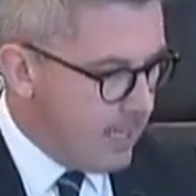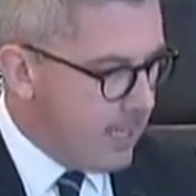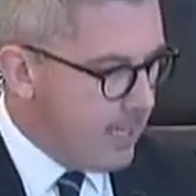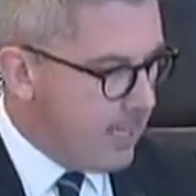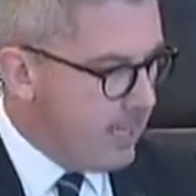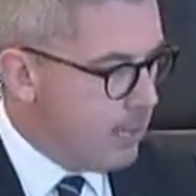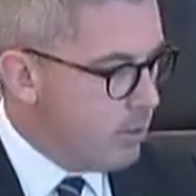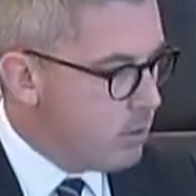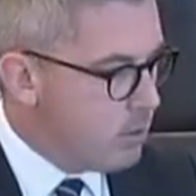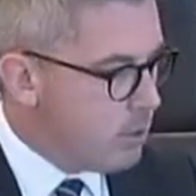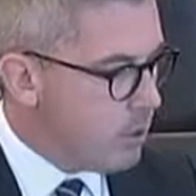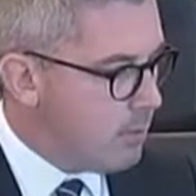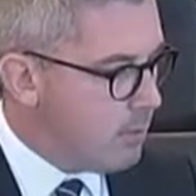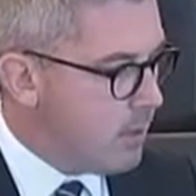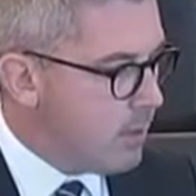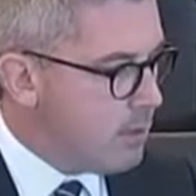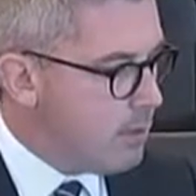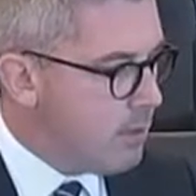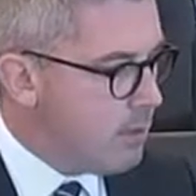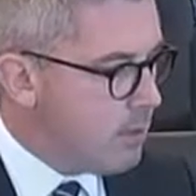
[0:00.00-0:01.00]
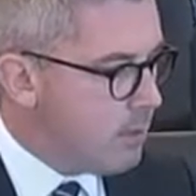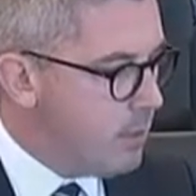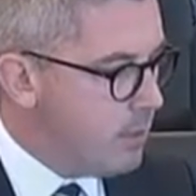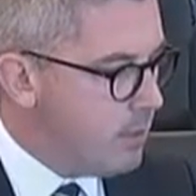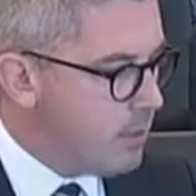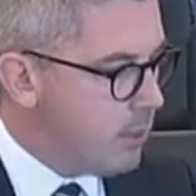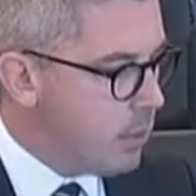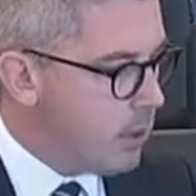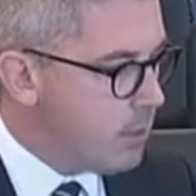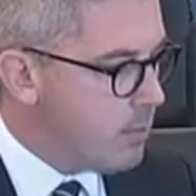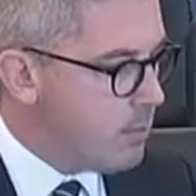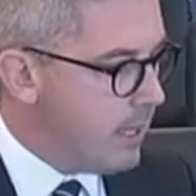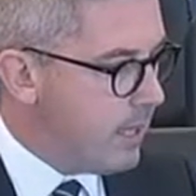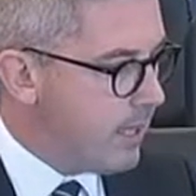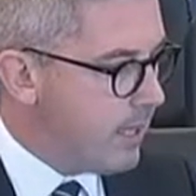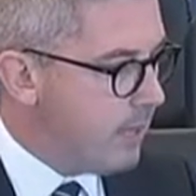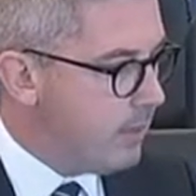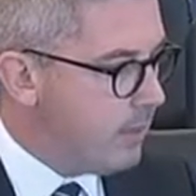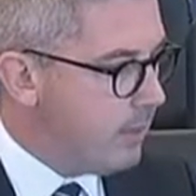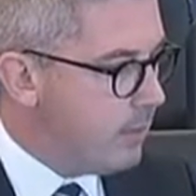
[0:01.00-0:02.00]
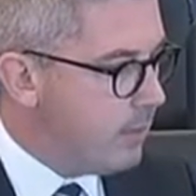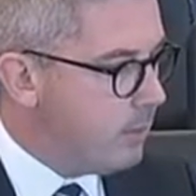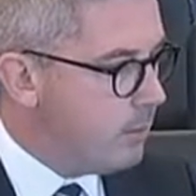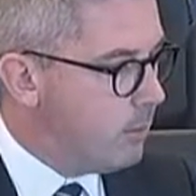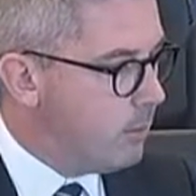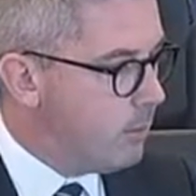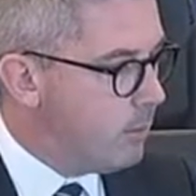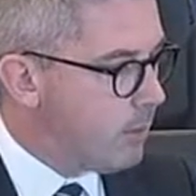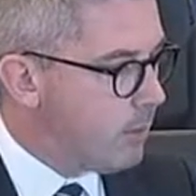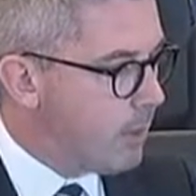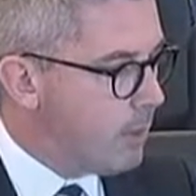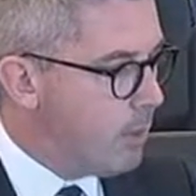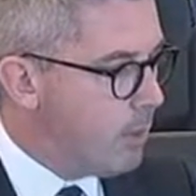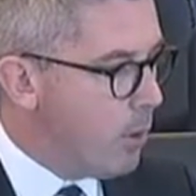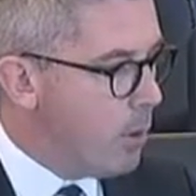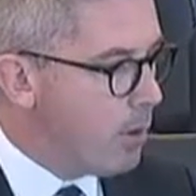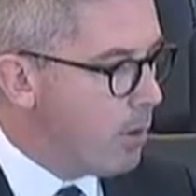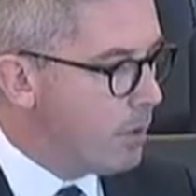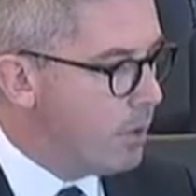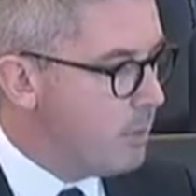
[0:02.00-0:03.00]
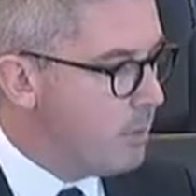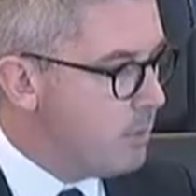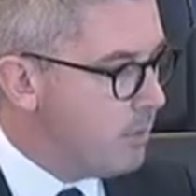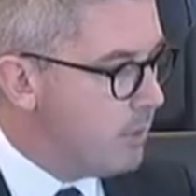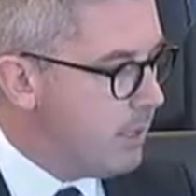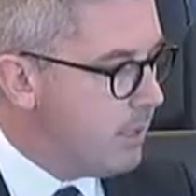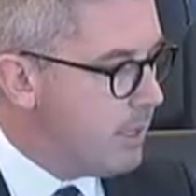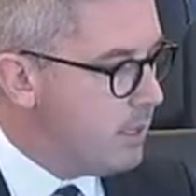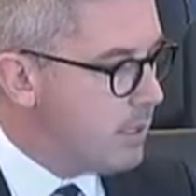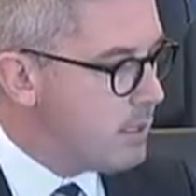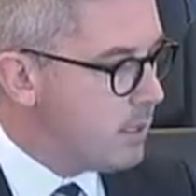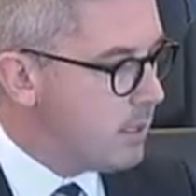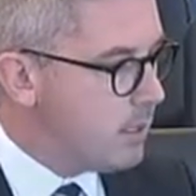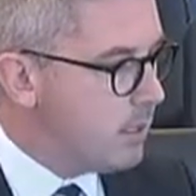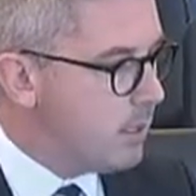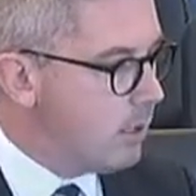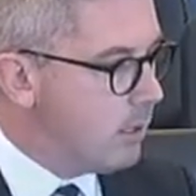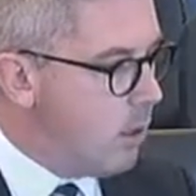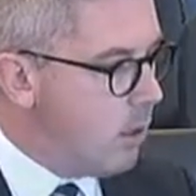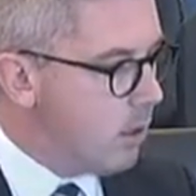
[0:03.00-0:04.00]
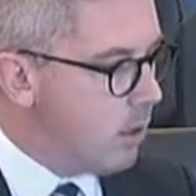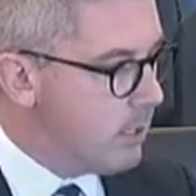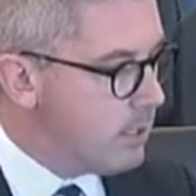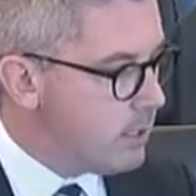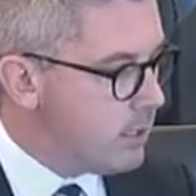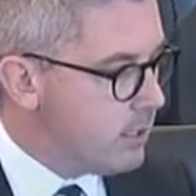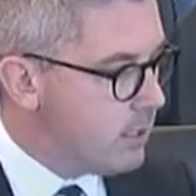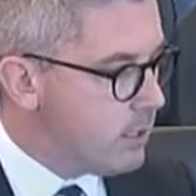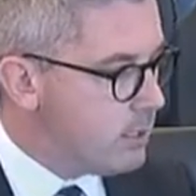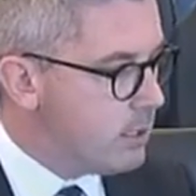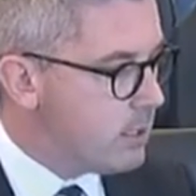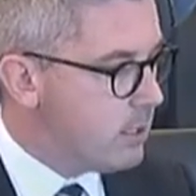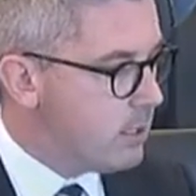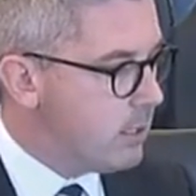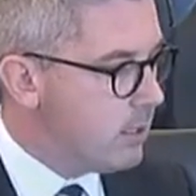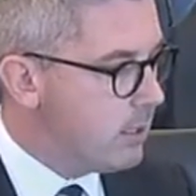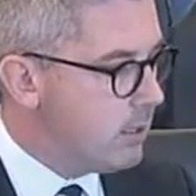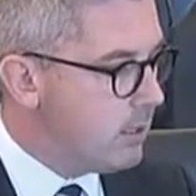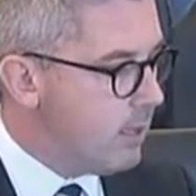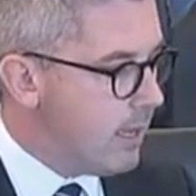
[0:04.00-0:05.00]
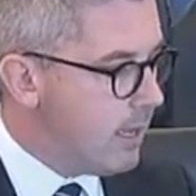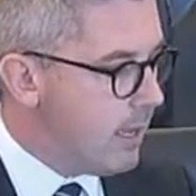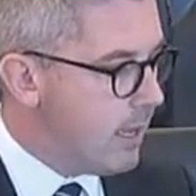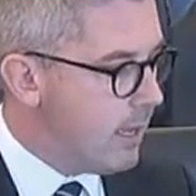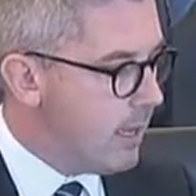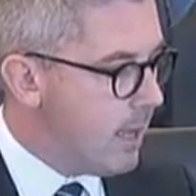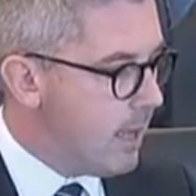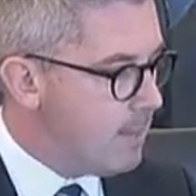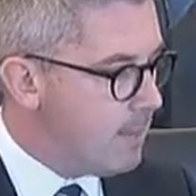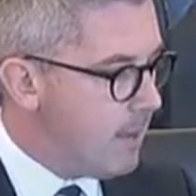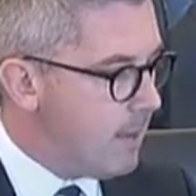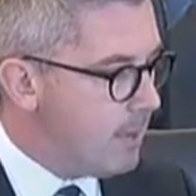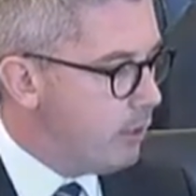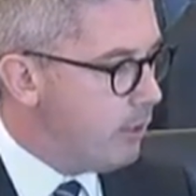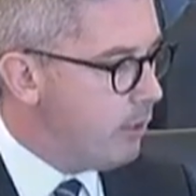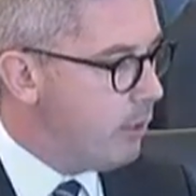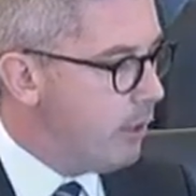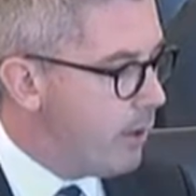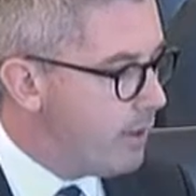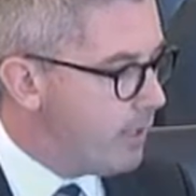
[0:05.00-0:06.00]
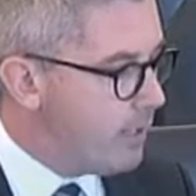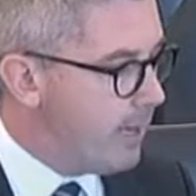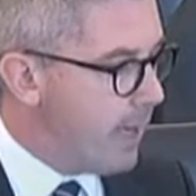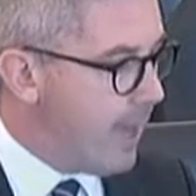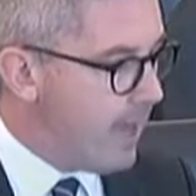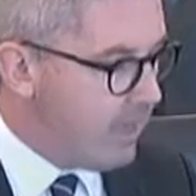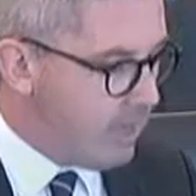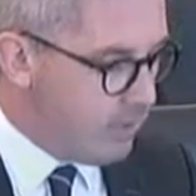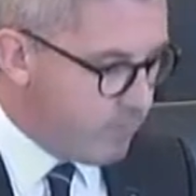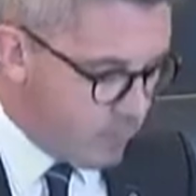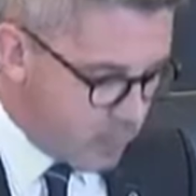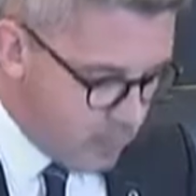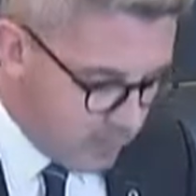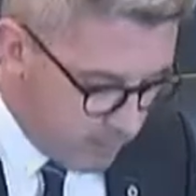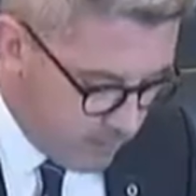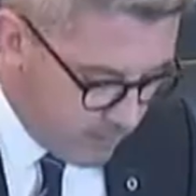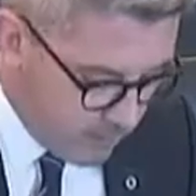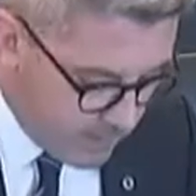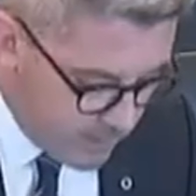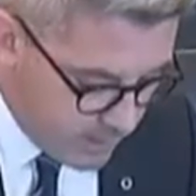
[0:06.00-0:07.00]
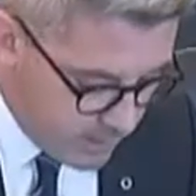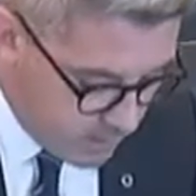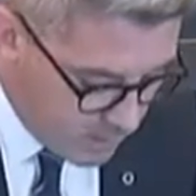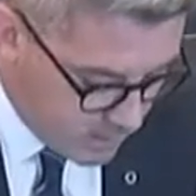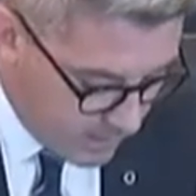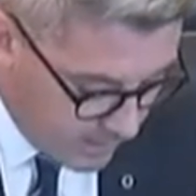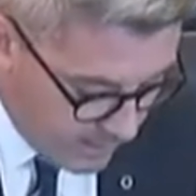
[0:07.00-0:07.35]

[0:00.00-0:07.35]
sometimes we throw out terms like, border communities and lawlessness, and I'm not doubting any of the severe issues we have